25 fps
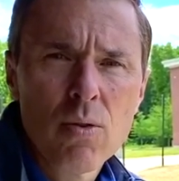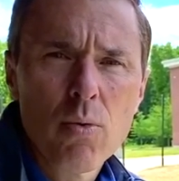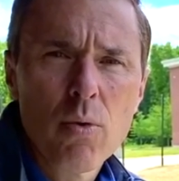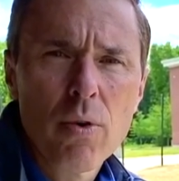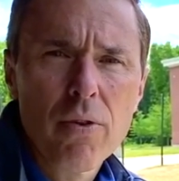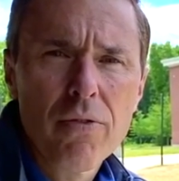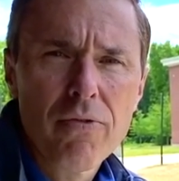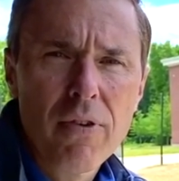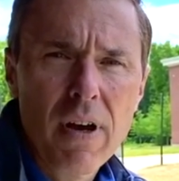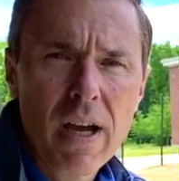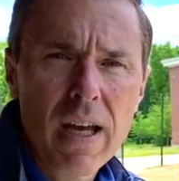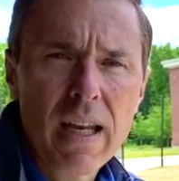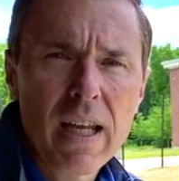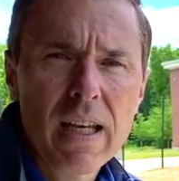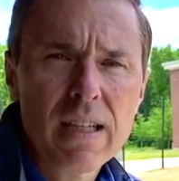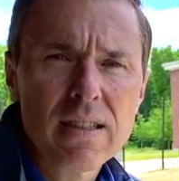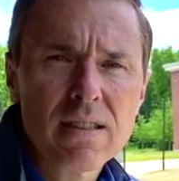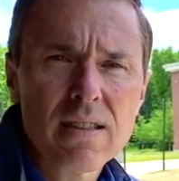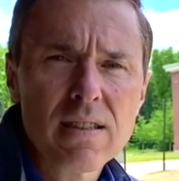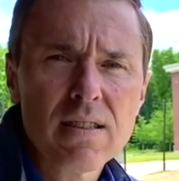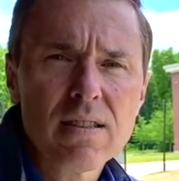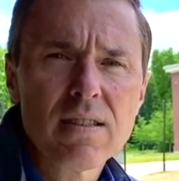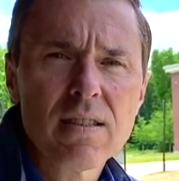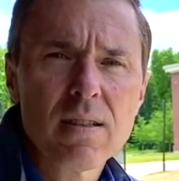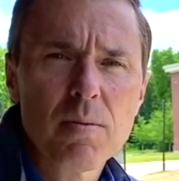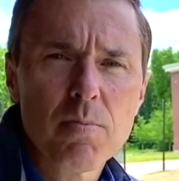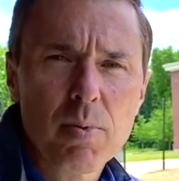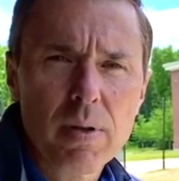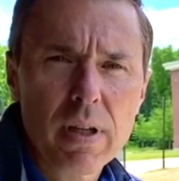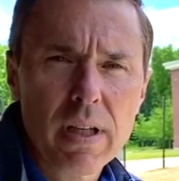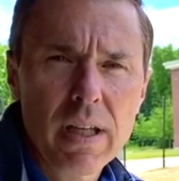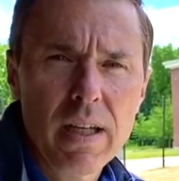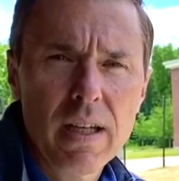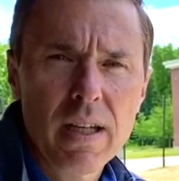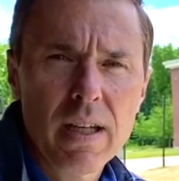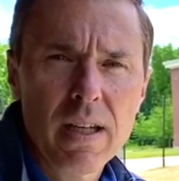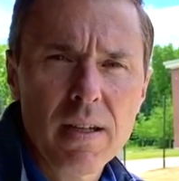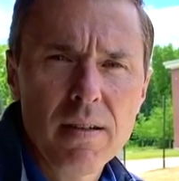With finances
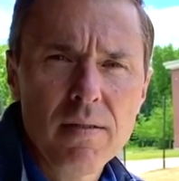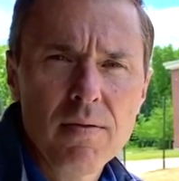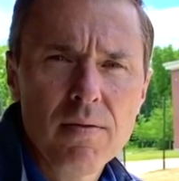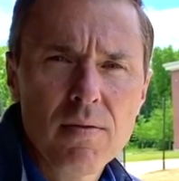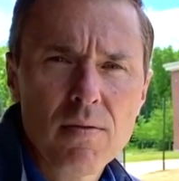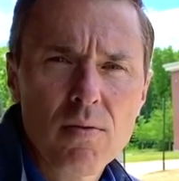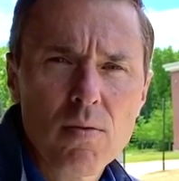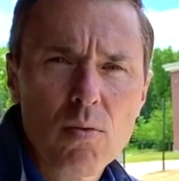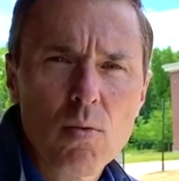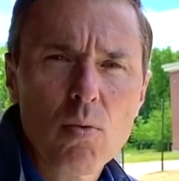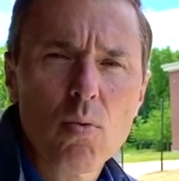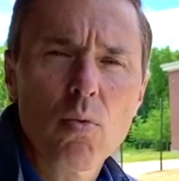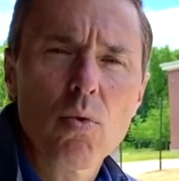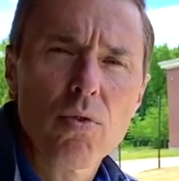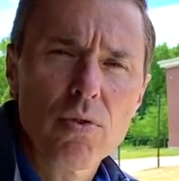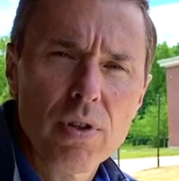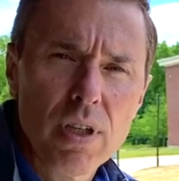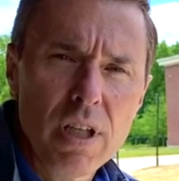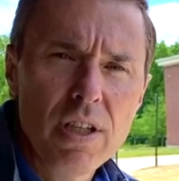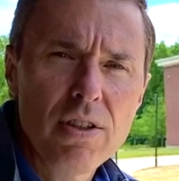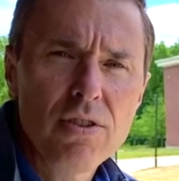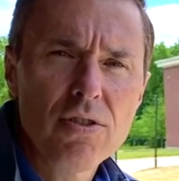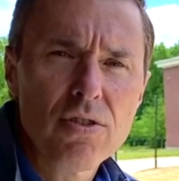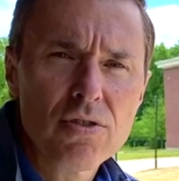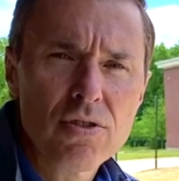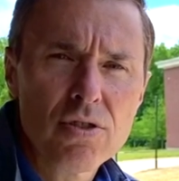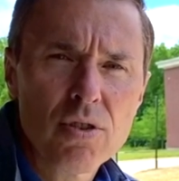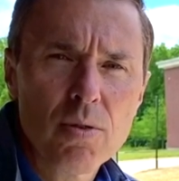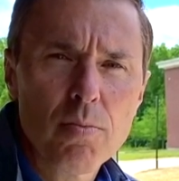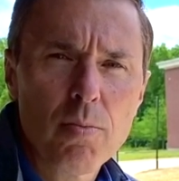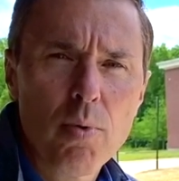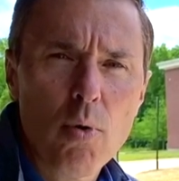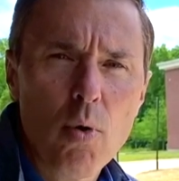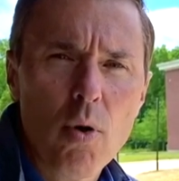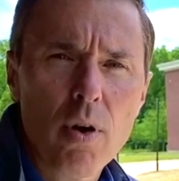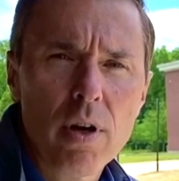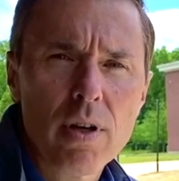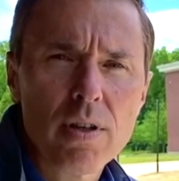depleted, we'll need your
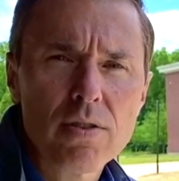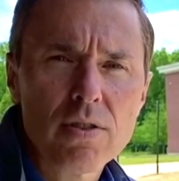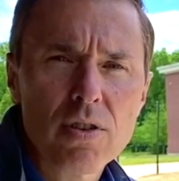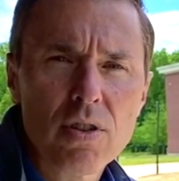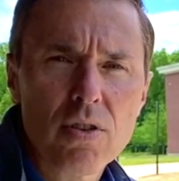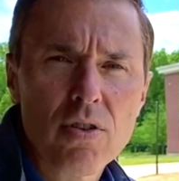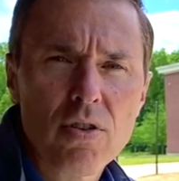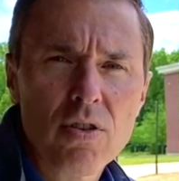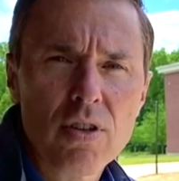support to